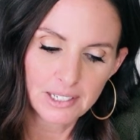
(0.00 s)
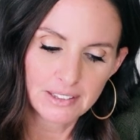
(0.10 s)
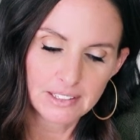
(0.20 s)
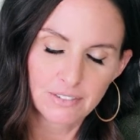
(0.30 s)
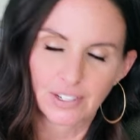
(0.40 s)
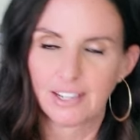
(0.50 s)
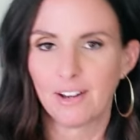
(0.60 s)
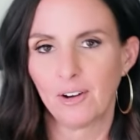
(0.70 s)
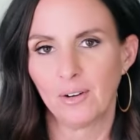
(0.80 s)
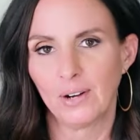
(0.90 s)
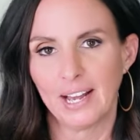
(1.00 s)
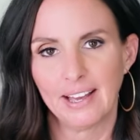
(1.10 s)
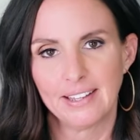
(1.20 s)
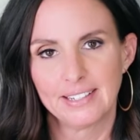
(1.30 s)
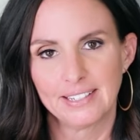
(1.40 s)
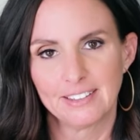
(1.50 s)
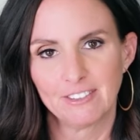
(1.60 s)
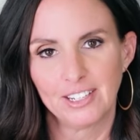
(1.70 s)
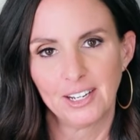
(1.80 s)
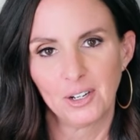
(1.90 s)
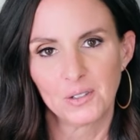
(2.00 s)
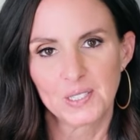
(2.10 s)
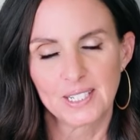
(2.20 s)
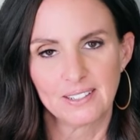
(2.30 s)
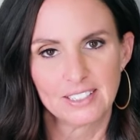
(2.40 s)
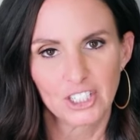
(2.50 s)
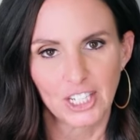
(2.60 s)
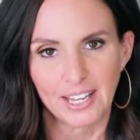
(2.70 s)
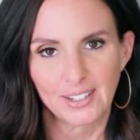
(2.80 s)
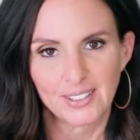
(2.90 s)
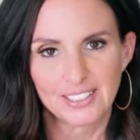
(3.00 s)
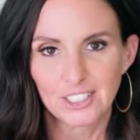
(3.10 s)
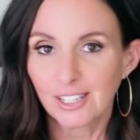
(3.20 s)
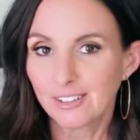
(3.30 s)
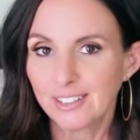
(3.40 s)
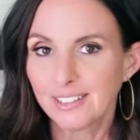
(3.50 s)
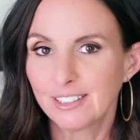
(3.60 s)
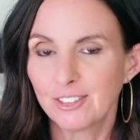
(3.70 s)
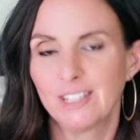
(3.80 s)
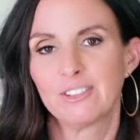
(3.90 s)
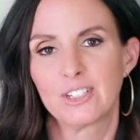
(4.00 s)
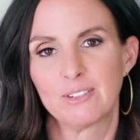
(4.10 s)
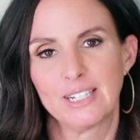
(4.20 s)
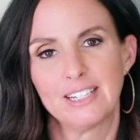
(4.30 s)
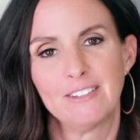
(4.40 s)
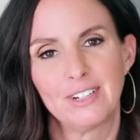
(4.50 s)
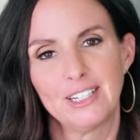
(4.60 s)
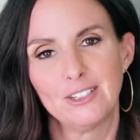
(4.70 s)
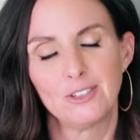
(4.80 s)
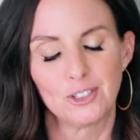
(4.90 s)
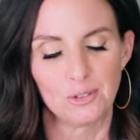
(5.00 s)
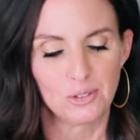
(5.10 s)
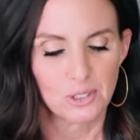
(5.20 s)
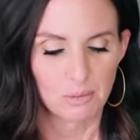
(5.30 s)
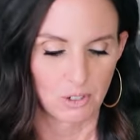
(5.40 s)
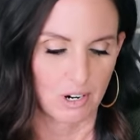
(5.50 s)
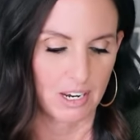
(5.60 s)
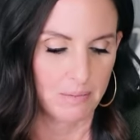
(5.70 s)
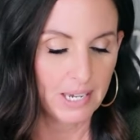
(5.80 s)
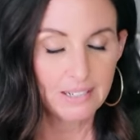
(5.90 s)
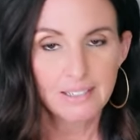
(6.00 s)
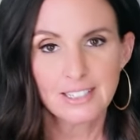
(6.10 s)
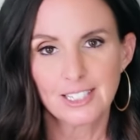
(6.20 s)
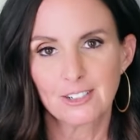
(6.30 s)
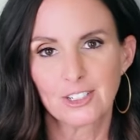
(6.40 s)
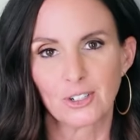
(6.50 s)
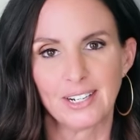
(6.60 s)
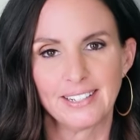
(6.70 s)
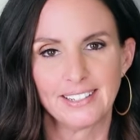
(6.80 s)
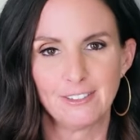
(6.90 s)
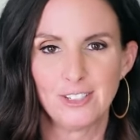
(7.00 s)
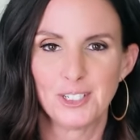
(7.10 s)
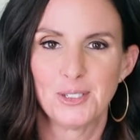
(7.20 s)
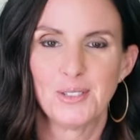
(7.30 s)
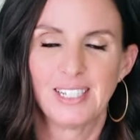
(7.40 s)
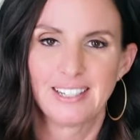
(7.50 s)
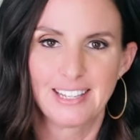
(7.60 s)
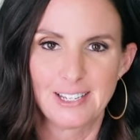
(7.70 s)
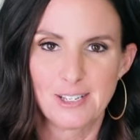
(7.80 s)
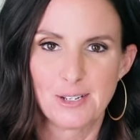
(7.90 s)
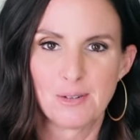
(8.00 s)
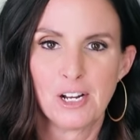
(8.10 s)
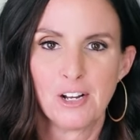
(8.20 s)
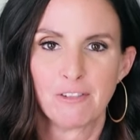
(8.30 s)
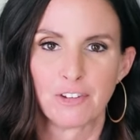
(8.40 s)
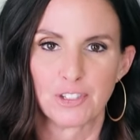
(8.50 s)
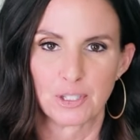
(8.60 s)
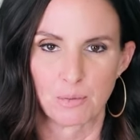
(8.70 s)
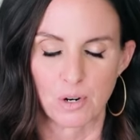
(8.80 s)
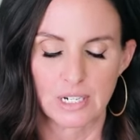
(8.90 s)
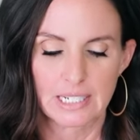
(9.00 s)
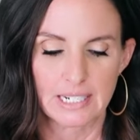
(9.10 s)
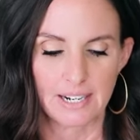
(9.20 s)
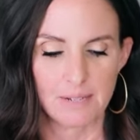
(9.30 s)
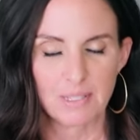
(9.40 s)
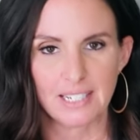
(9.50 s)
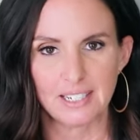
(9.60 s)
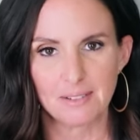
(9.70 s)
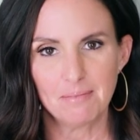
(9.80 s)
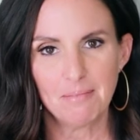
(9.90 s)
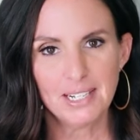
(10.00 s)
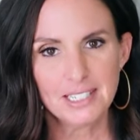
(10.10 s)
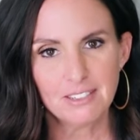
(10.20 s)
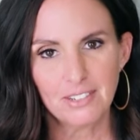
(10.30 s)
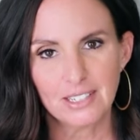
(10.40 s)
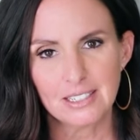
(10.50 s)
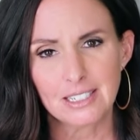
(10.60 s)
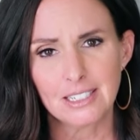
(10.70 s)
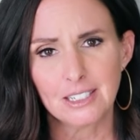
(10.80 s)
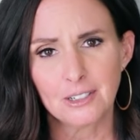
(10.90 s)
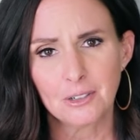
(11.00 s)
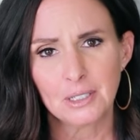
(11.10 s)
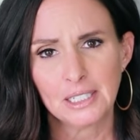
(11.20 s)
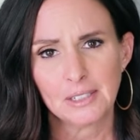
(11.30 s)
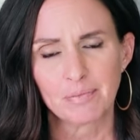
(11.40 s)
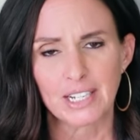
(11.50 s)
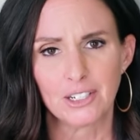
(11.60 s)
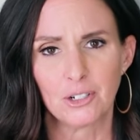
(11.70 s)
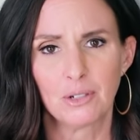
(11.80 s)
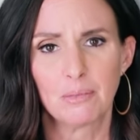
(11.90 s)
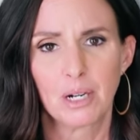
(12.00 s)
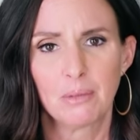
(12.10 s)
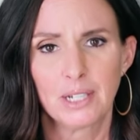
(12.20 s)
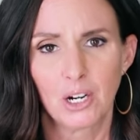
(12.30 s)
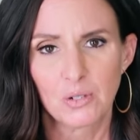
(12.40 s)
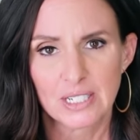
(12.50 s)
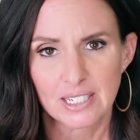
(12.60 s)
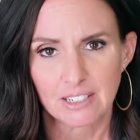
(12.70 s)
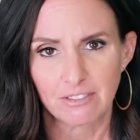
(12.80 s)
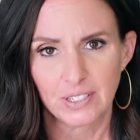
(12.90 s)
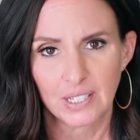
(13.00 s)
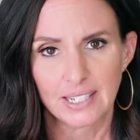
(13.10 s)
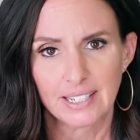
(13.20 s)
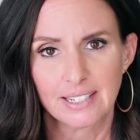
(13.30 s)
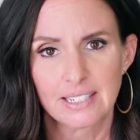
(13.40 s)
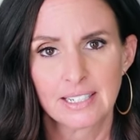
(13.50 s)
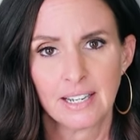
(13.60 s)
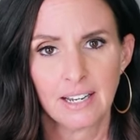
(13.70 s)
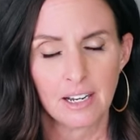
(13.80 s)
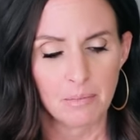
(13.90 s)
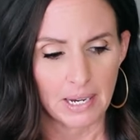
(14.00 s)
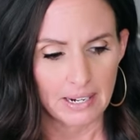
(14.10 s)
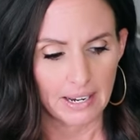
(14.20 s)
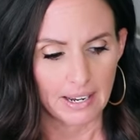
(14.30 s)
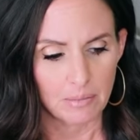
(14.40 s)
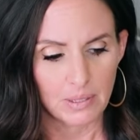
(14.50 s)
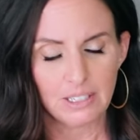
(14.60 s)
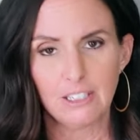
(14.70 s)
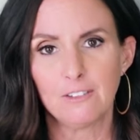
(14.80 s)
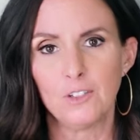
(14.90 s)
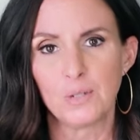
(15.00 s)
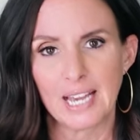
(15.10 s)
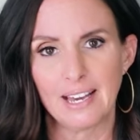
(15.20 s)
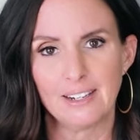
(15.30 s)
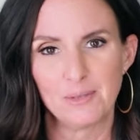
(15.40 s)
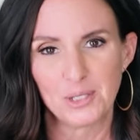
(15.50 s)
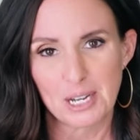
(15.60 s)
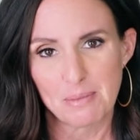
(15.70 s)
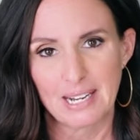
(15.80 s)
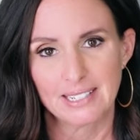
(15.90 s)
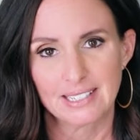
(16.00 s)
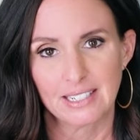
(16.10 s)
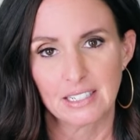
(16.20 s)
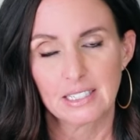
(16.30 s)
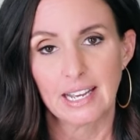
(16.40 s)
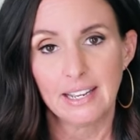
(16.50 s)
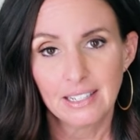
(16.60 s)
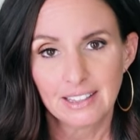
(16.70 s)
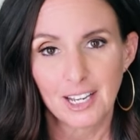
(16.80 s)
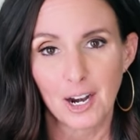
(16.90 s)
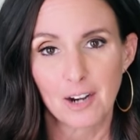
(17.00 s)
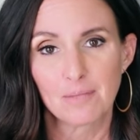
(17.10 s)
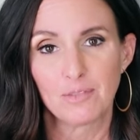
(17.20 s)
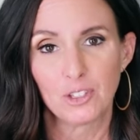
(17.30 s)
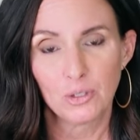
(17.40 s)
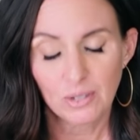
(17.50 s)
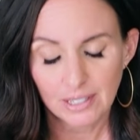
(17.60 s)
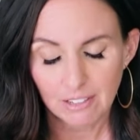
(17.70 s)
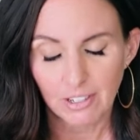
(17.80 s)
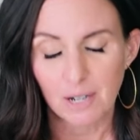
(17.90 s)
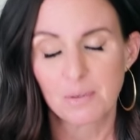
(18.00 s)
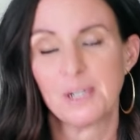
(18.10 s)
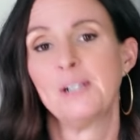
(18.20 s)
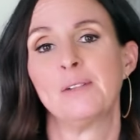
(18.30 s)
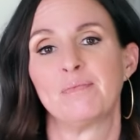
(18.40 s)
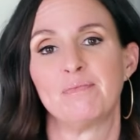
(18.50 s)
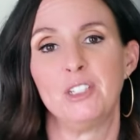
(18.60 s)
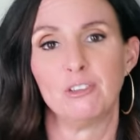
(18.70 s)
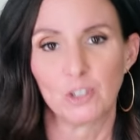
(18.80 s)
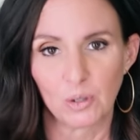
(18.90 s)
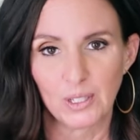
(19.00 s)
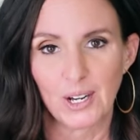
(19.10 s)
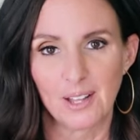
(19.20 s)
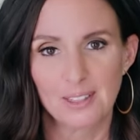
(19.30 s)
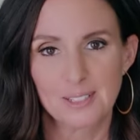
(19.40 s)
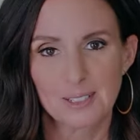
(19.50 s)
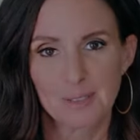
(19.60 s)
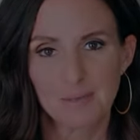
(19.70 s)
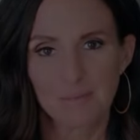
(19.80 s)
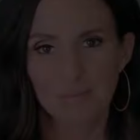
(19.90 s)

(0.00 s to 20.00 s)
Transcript: in this video and in the videos on this channel in general, if you haven't already, I invite you to subscribe and consider joining. And if you do, I thank you for the support. I am sending massive hugs to you. I know it probably always doesn't feel like it, but I believe you can and will get past this. Hang in there. Do not give up. You've totally got this.